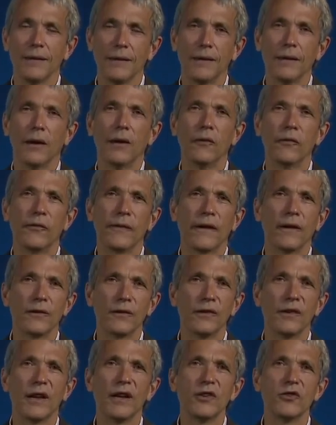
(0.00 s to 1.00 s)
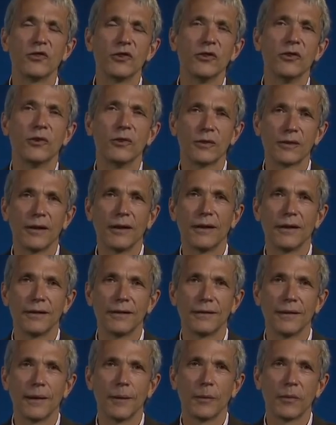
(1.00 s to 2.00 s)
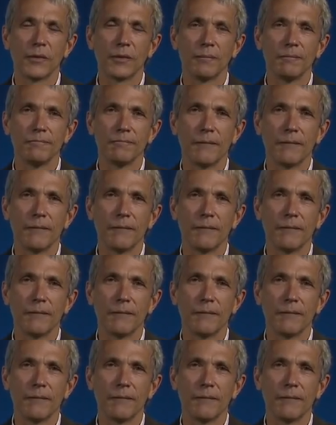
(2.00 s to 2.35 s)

of foundational concepts.